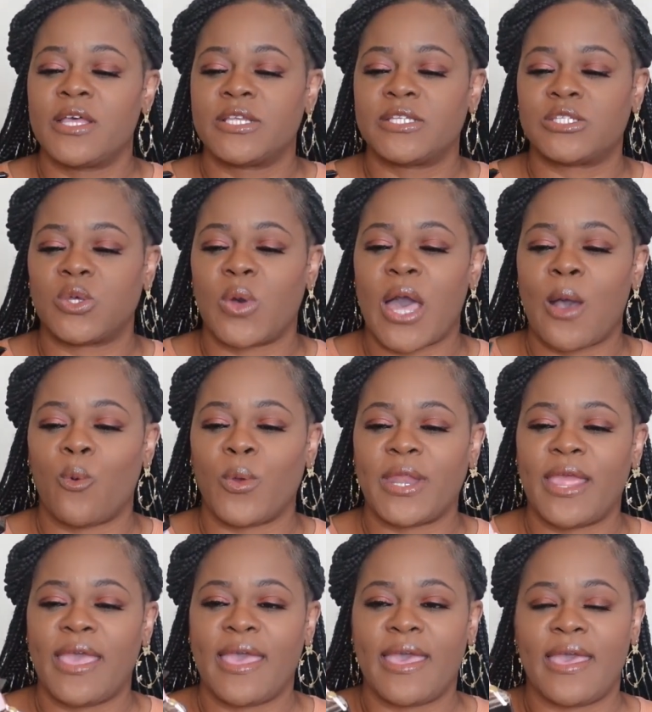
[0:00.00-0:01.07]
So I
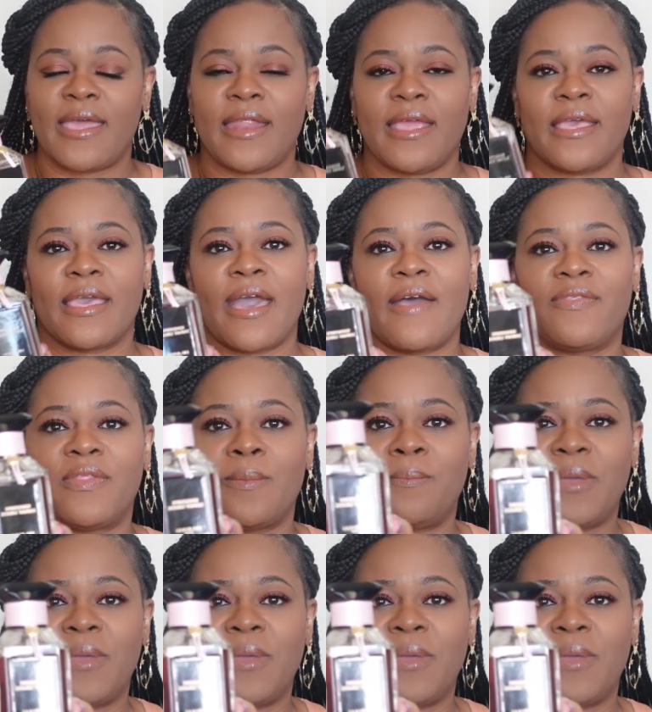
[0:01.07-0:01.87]
went ahead and got the